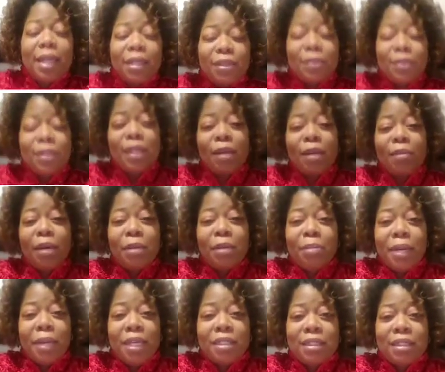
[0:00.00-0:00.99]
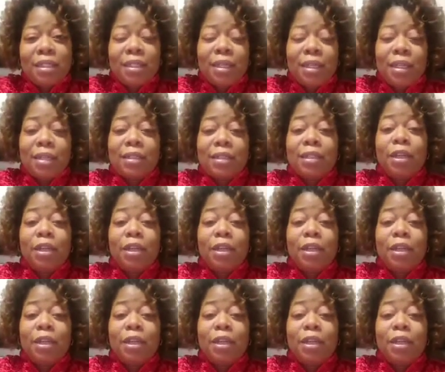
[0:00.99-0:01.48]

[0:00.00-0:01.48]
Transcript: do some amazing things.